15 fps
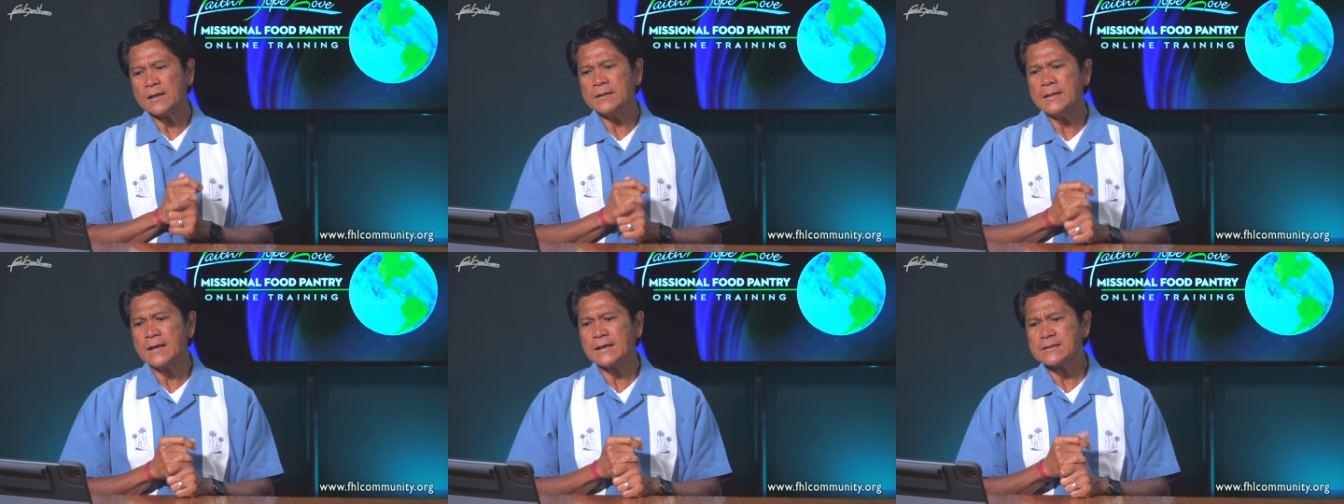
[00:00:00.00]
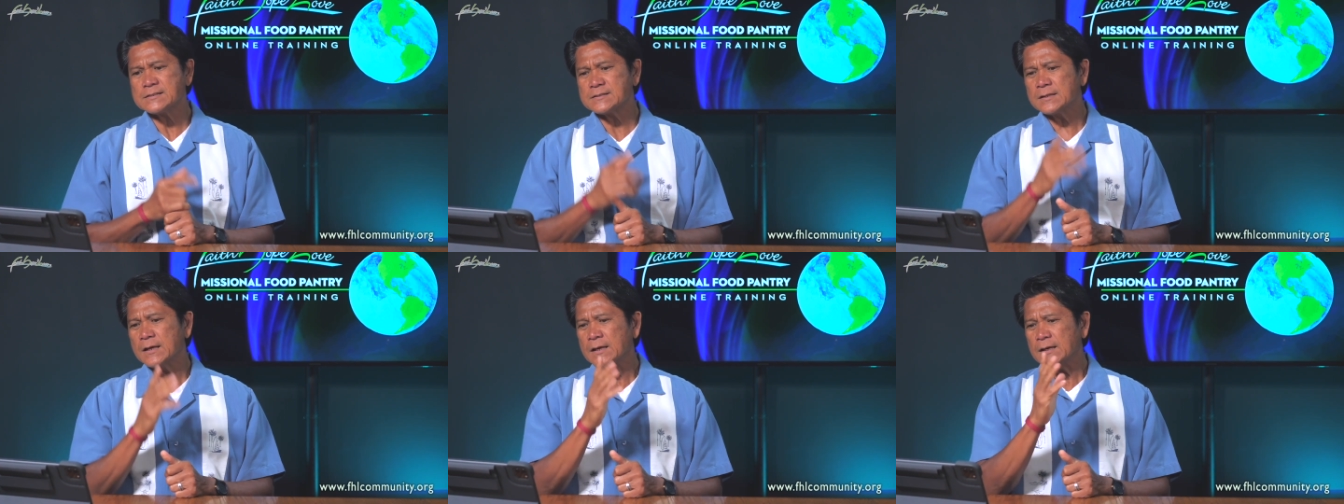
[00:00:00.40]

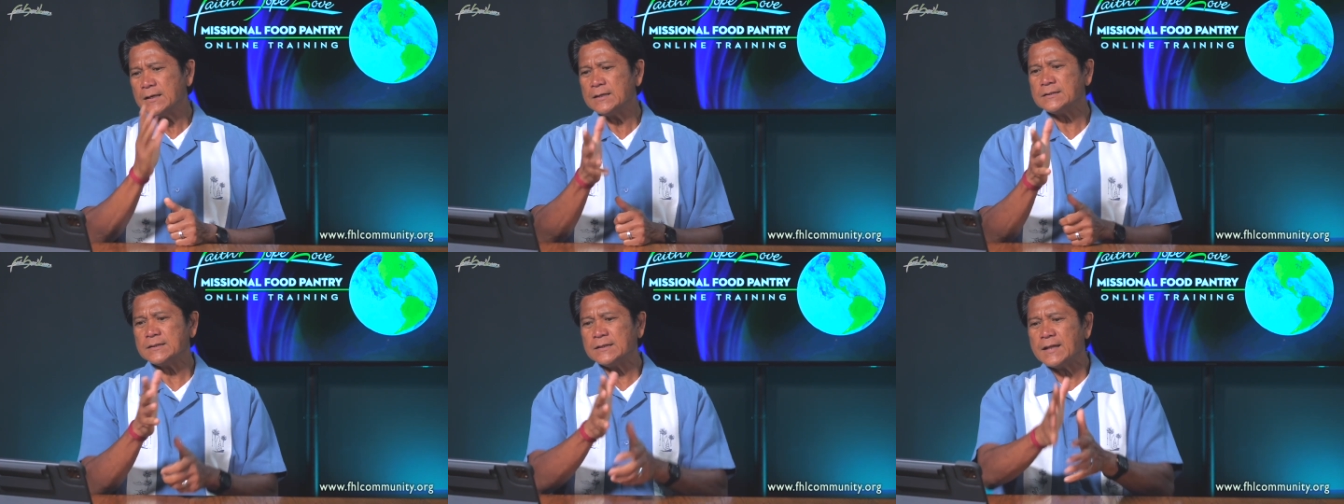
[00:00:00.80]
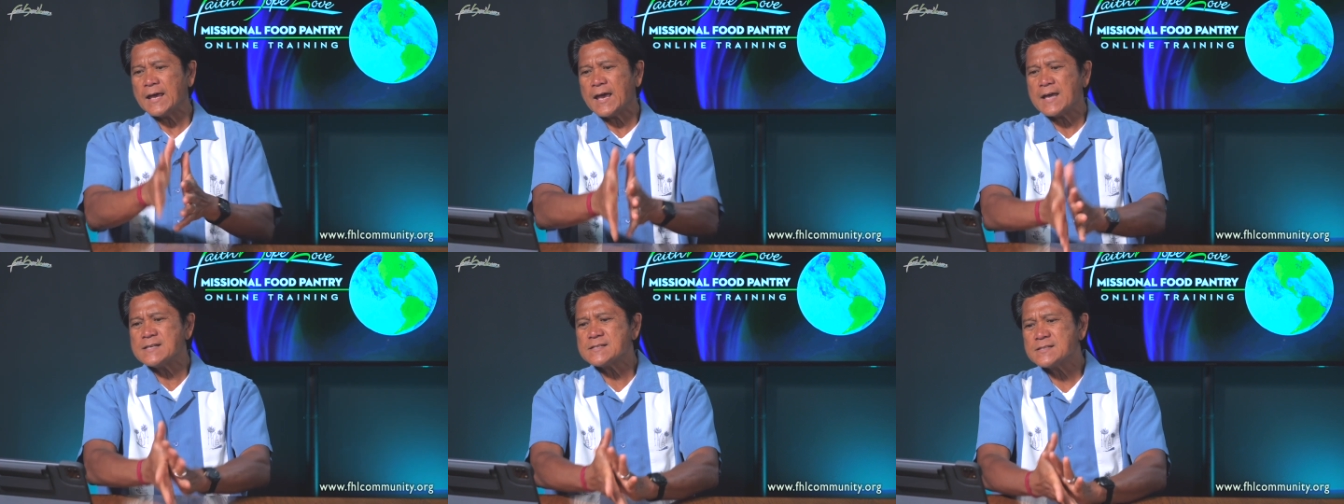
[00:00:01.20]
Next, it
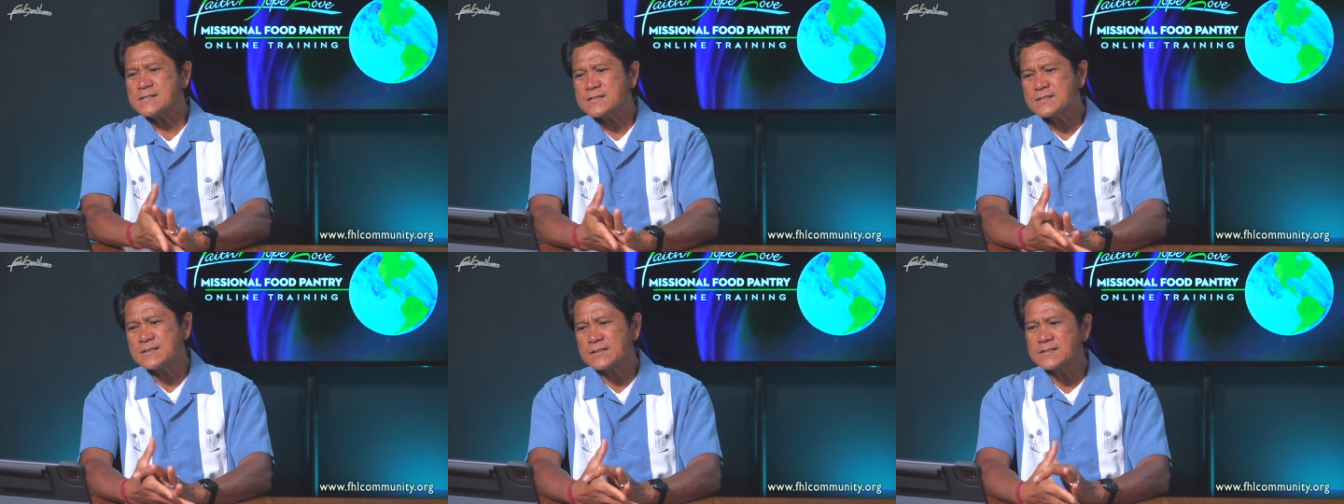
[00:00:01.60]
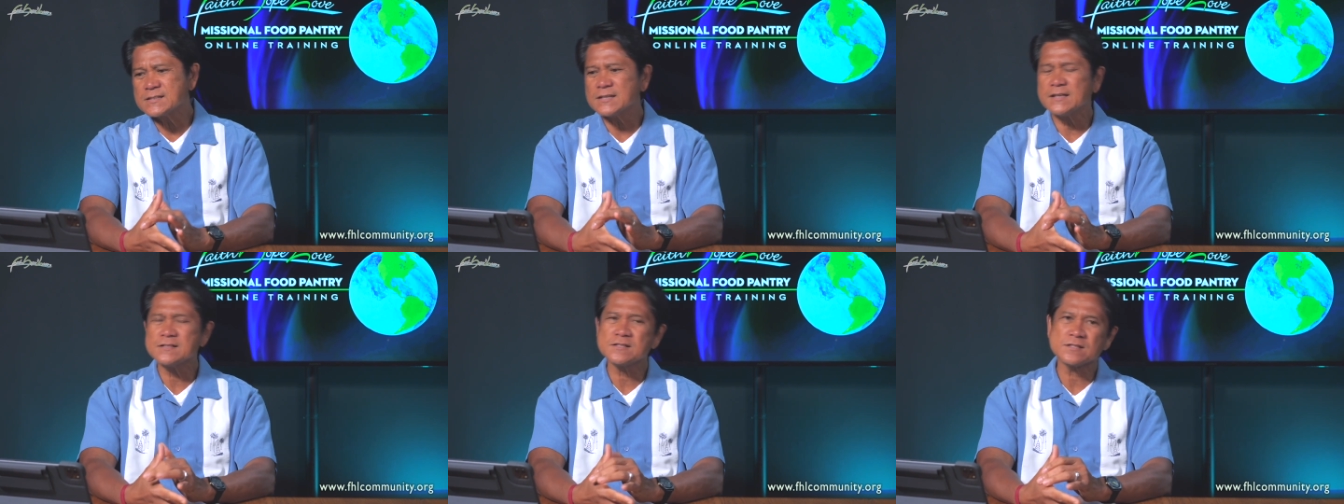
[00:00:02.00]
enhances the
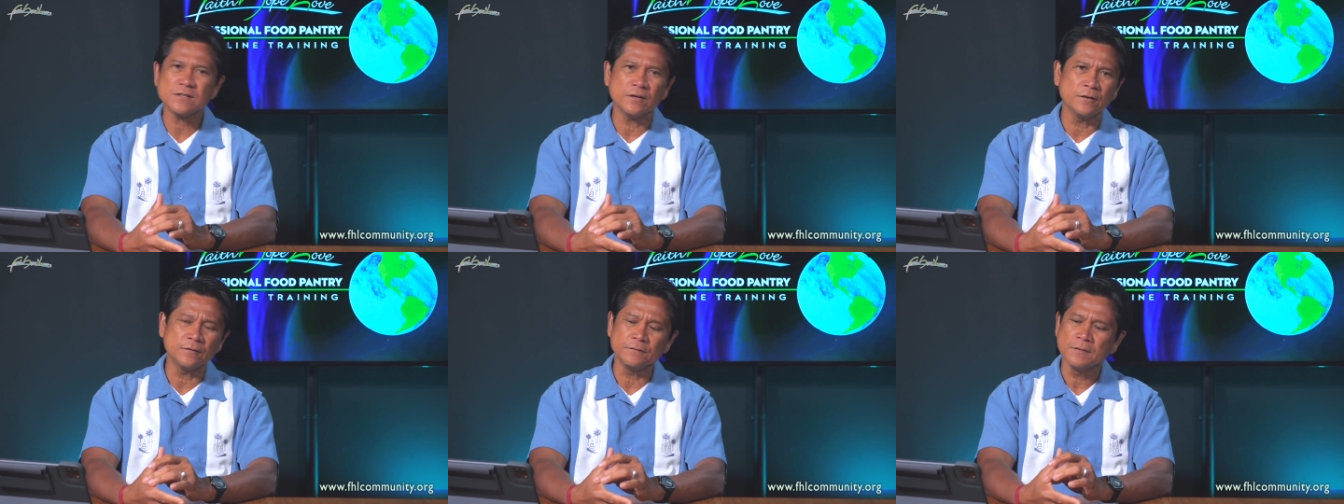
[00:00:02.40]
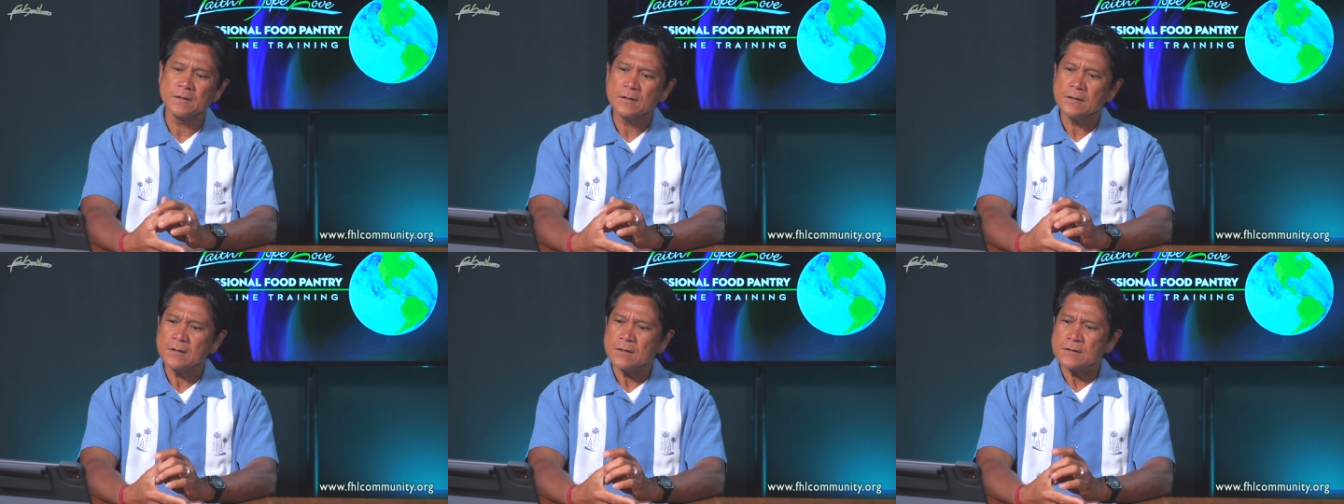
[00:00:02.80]
sense of
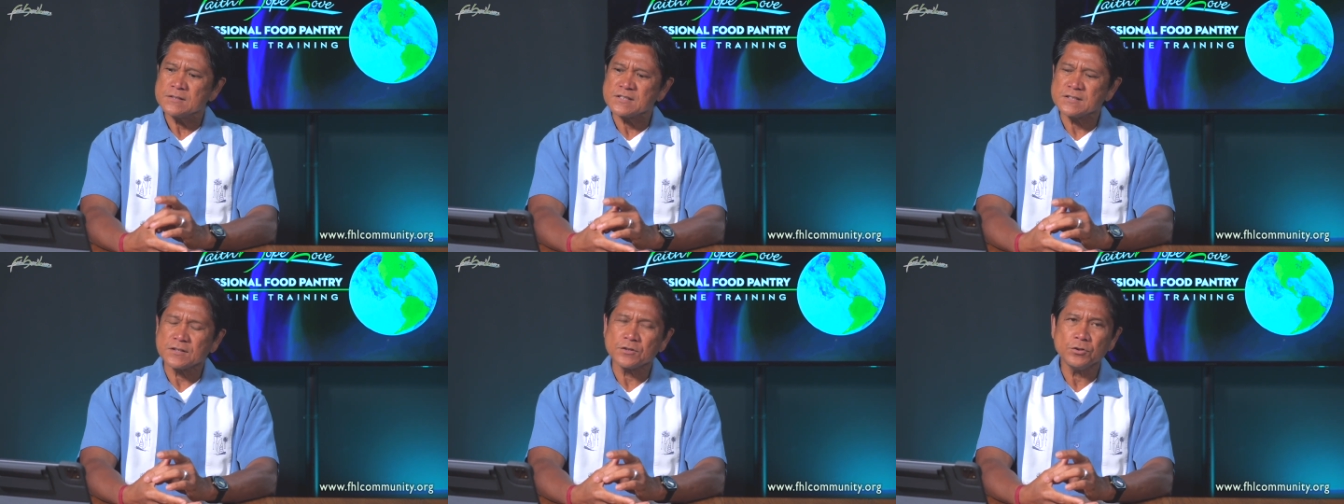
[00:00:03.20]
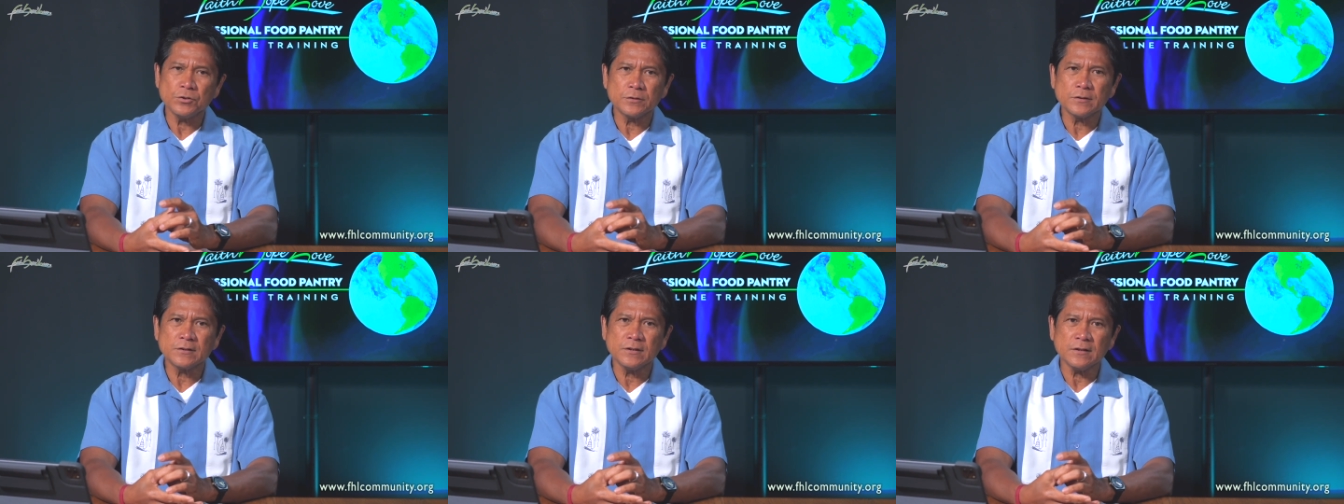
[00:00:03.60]

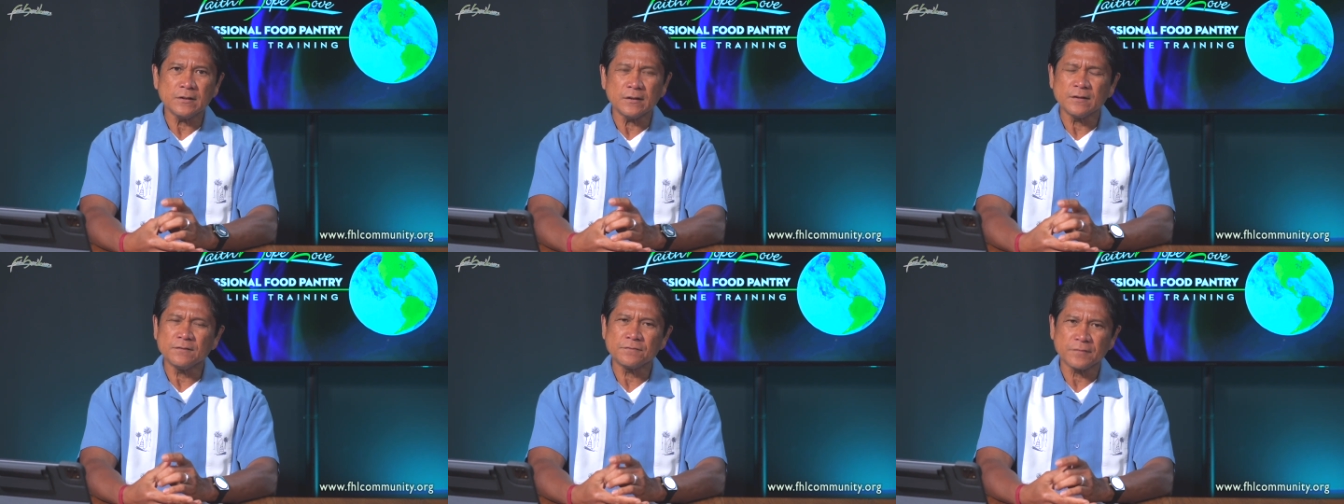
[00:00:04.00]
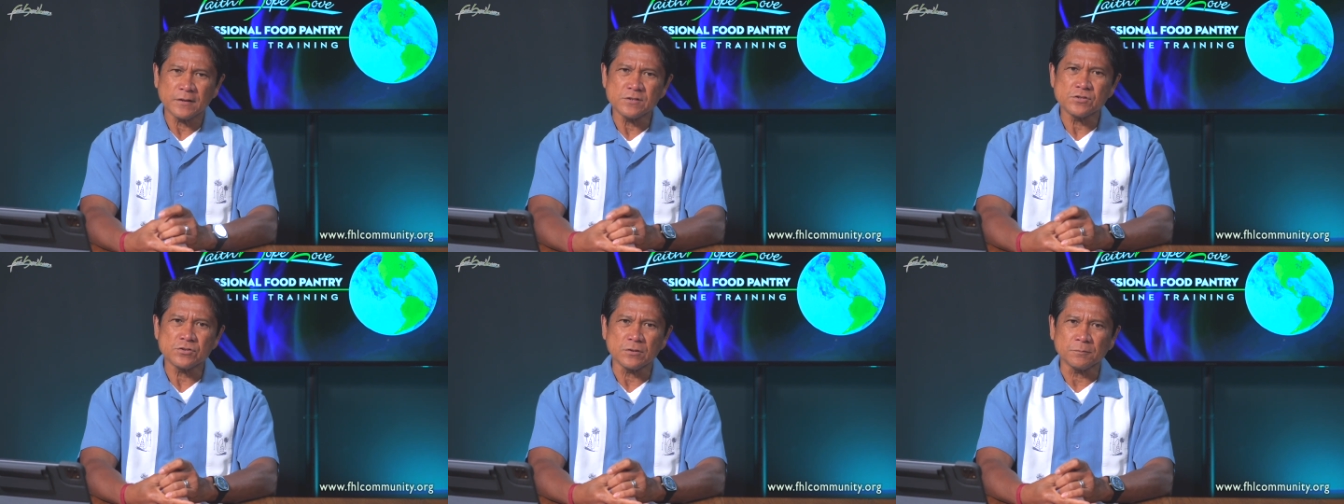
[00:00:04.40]
security and
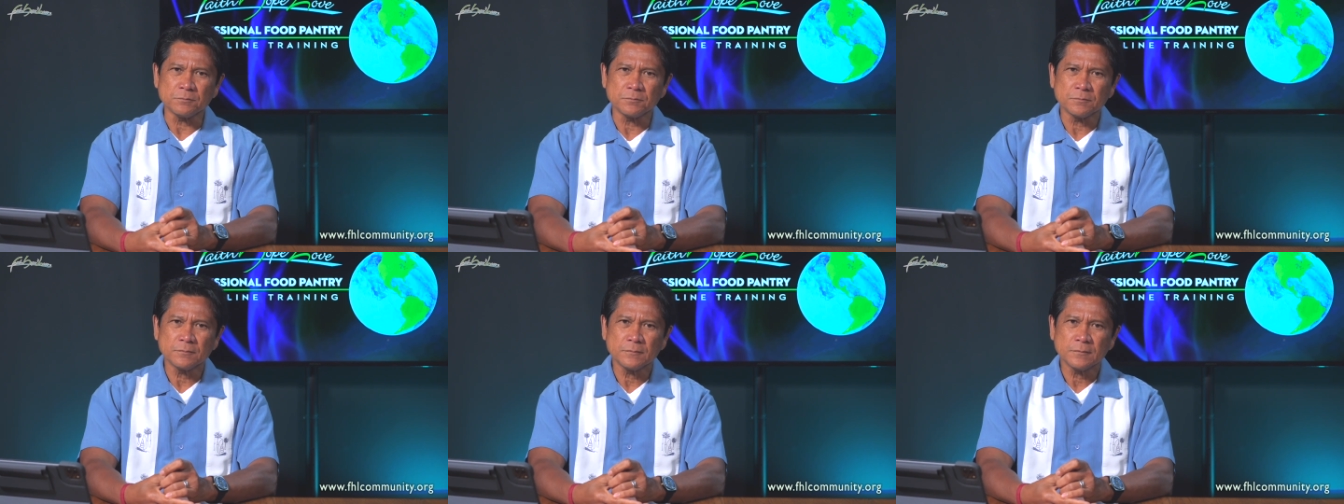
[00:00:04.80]
friendship.